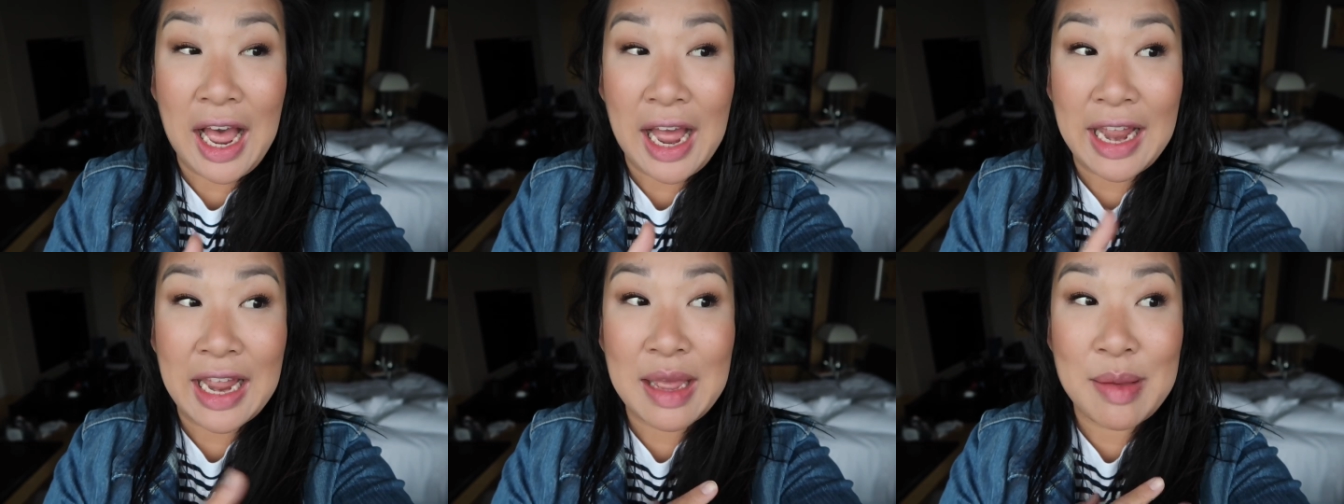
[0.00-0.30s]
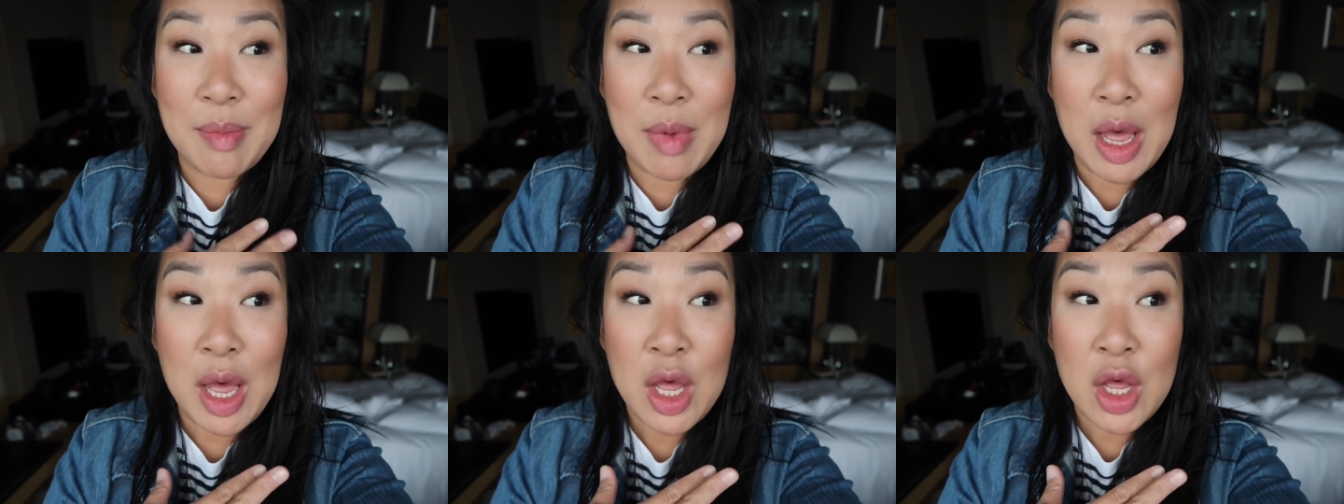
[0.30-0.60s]
I
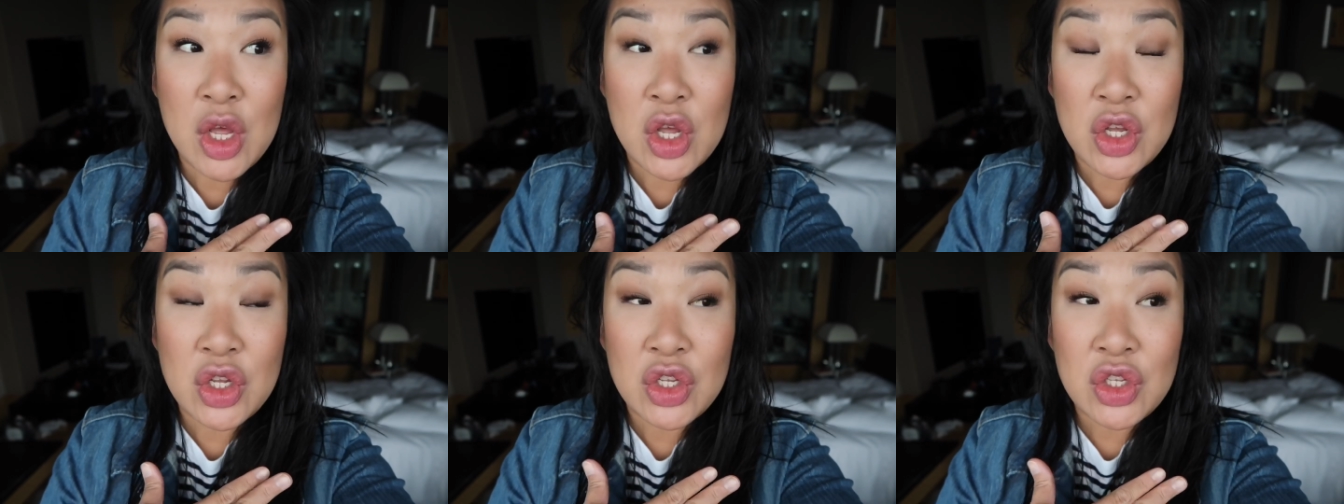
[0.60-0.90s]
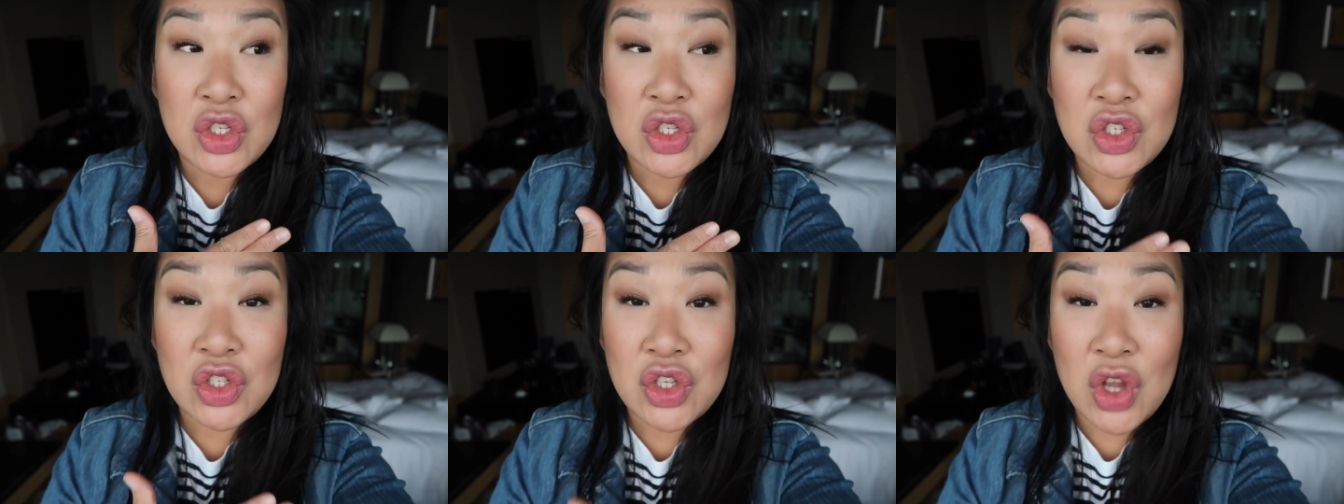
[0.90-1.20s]
am
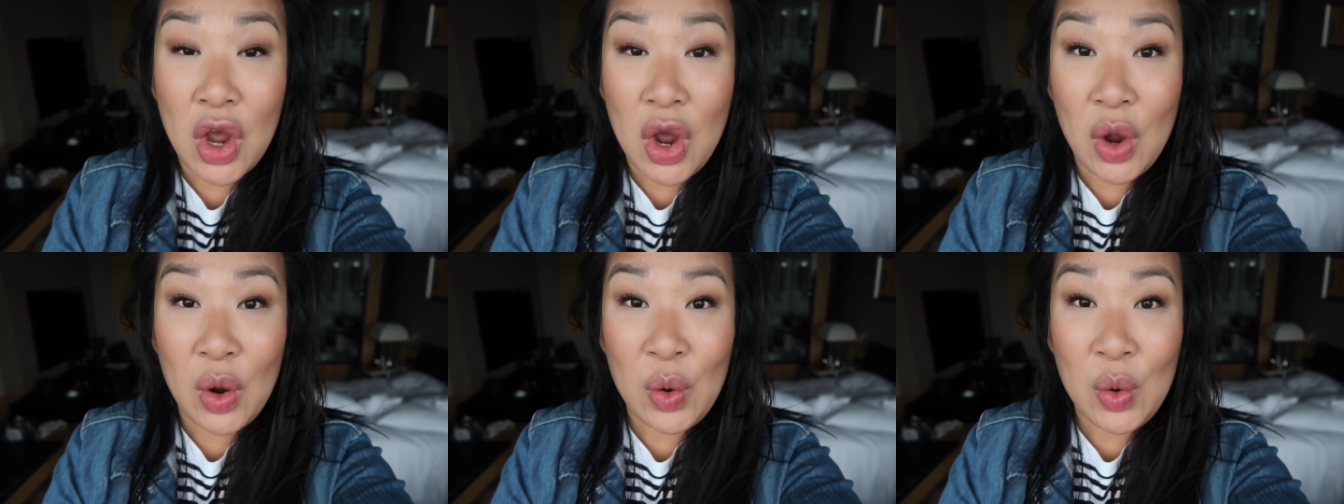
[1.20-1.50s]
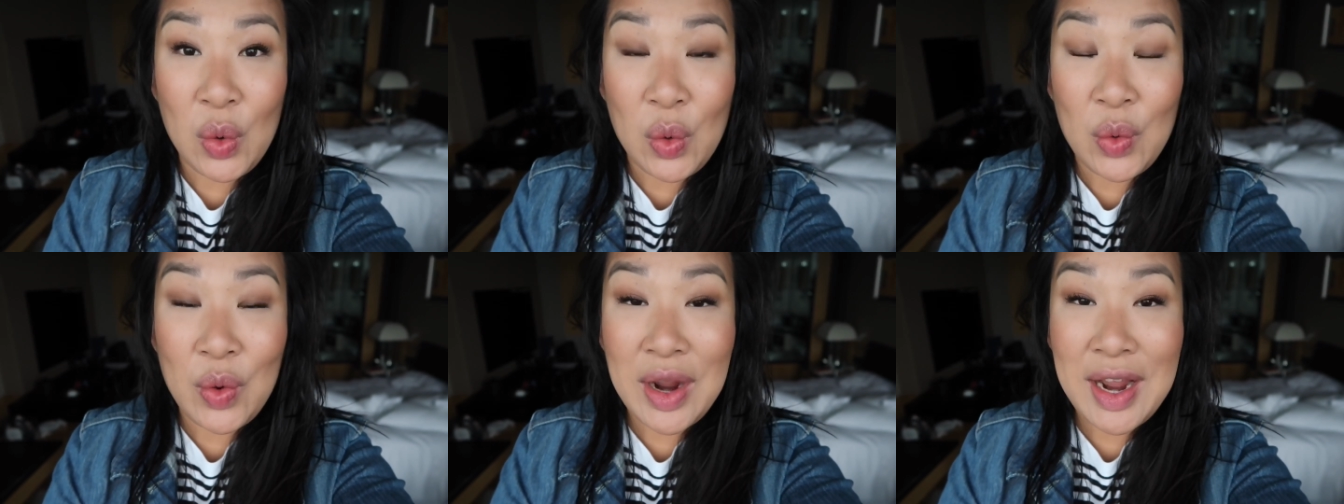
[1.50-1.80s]

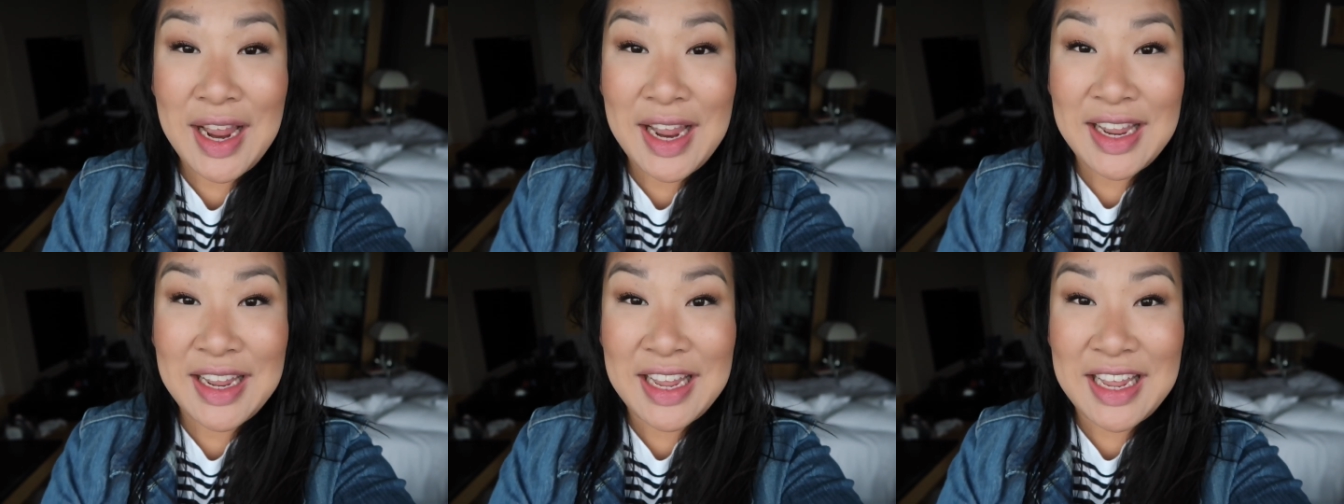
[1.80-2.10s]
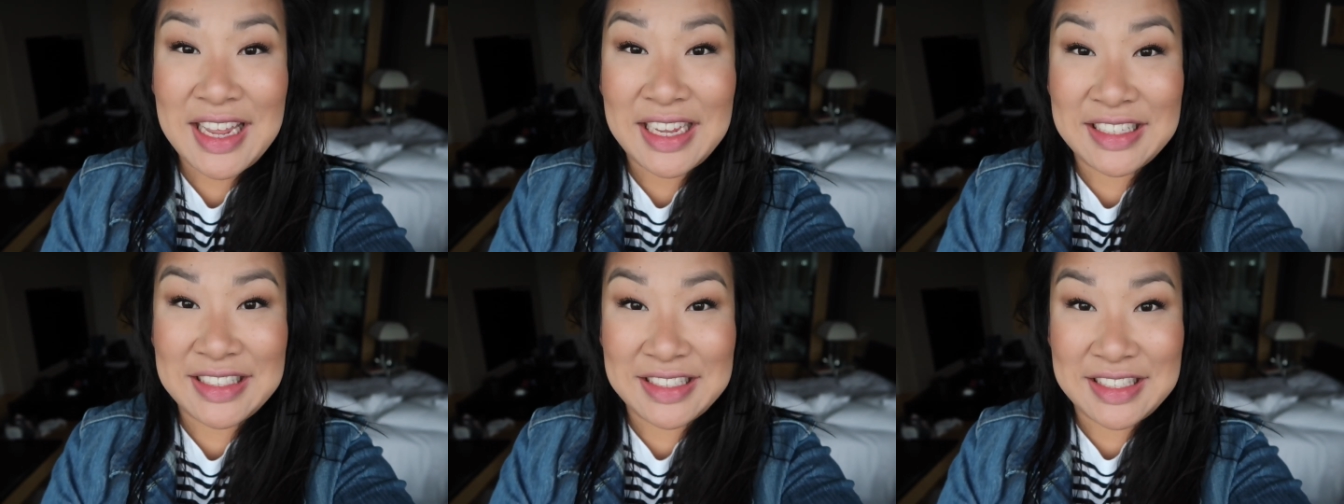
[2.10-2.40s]
so
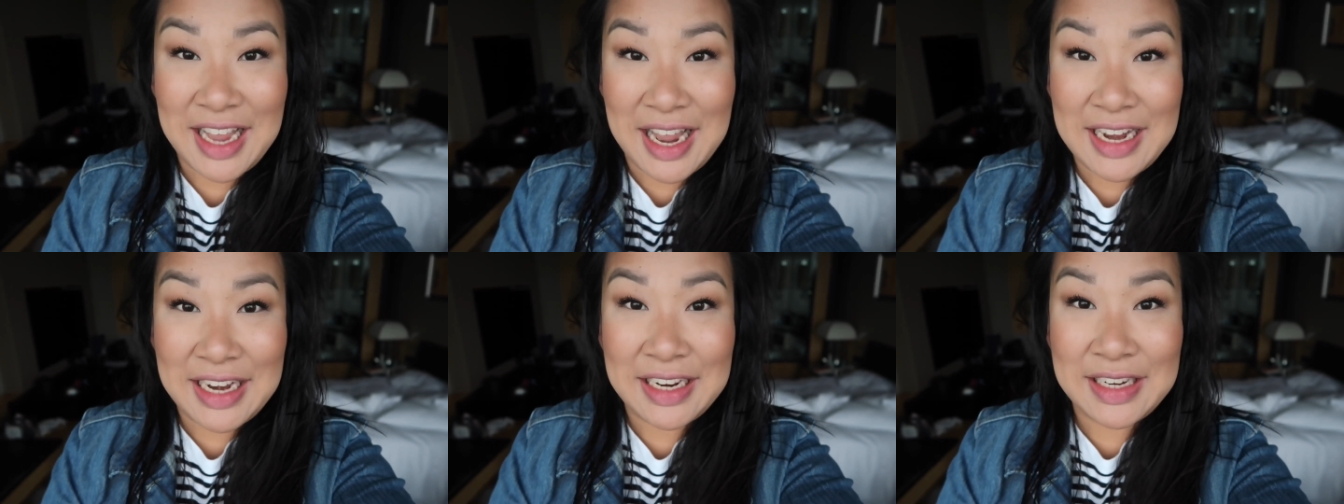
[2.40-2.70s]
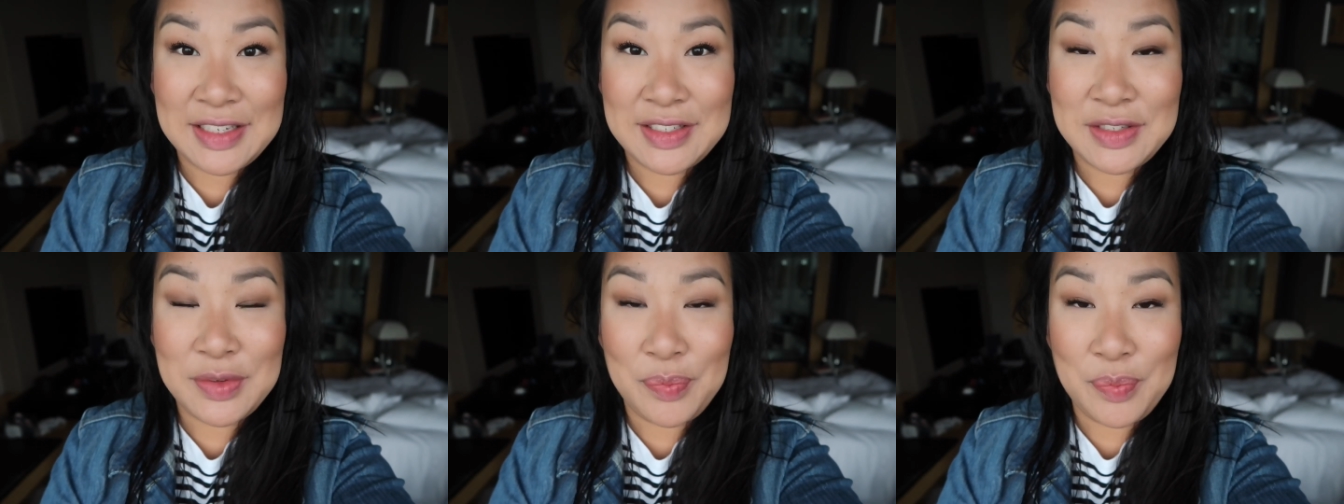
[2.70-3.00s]

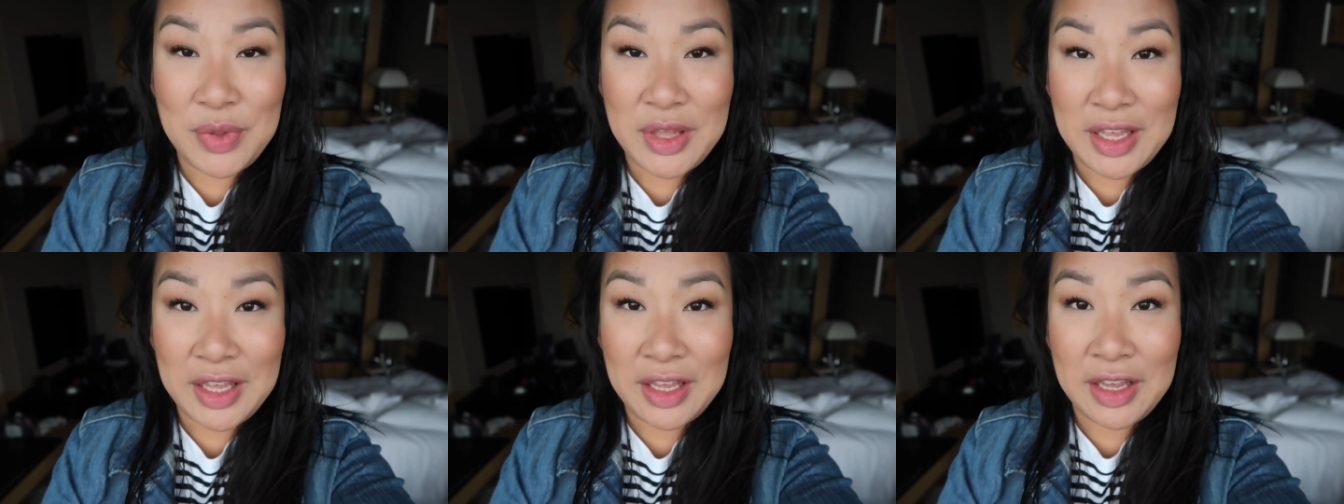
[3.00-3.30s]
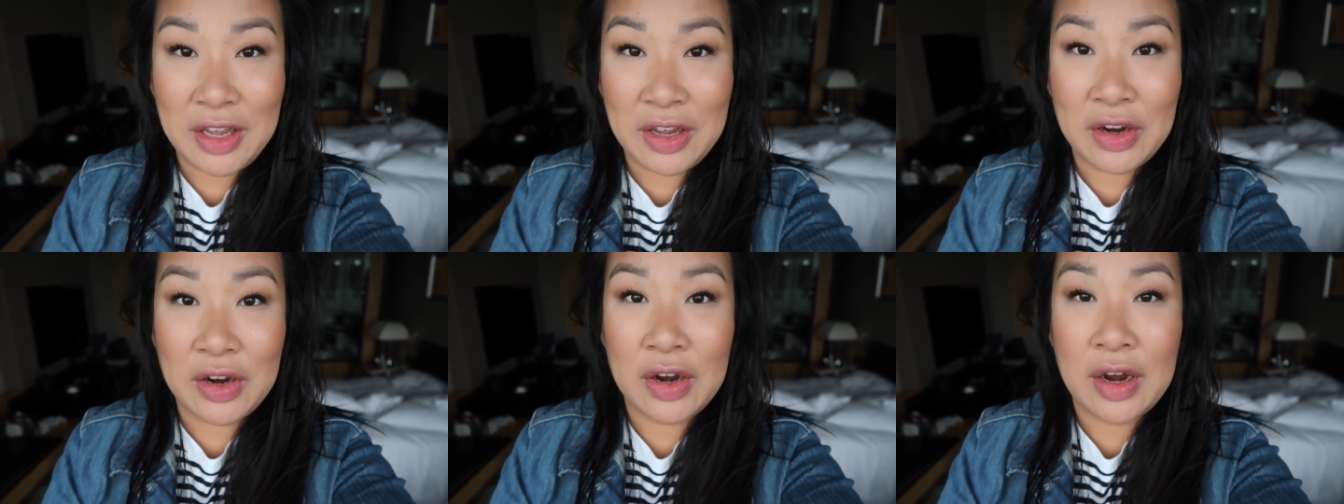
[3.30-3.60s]
excited to be
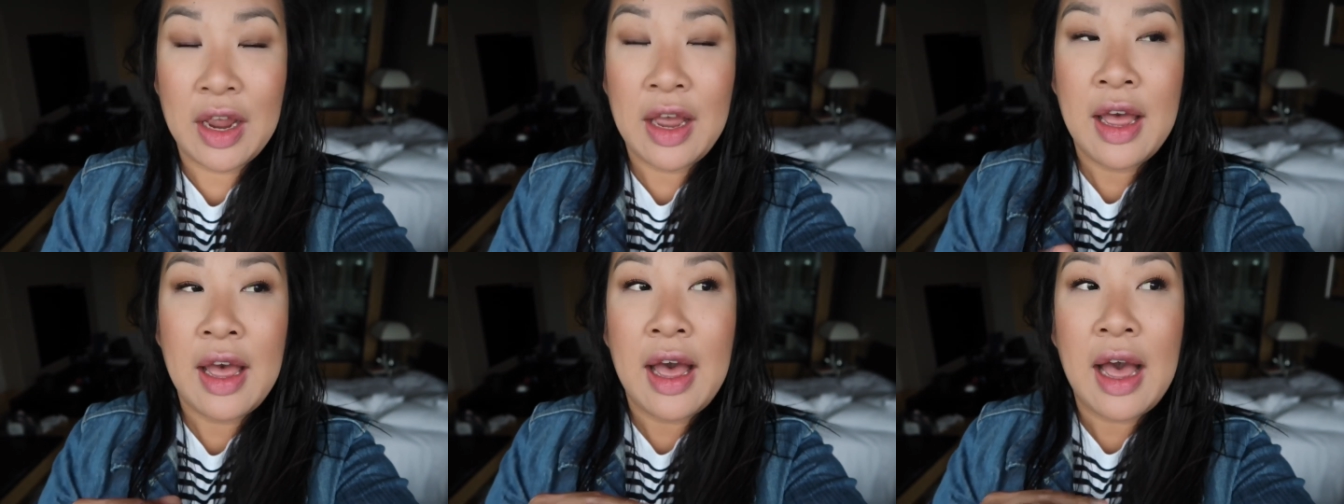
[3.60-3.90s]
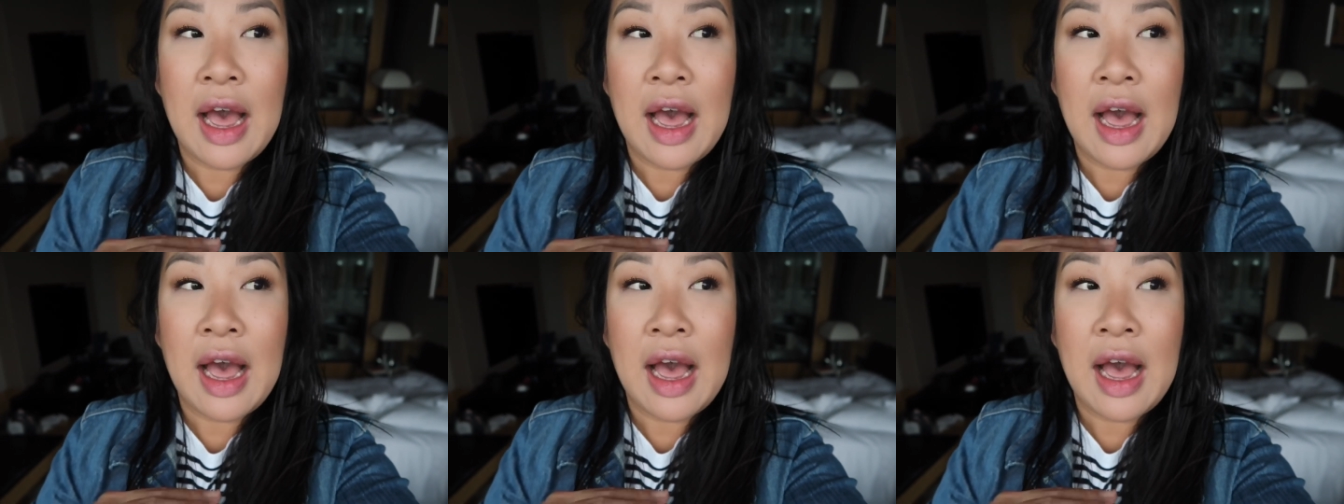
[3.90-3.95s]
here.